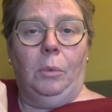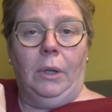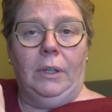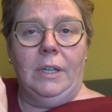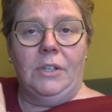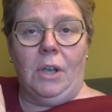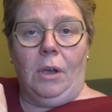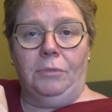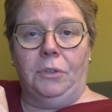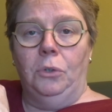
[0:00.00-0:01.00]
one this
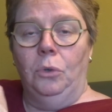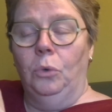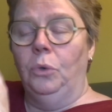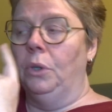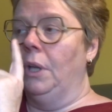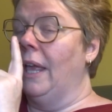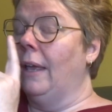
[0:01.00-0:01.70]
afternoon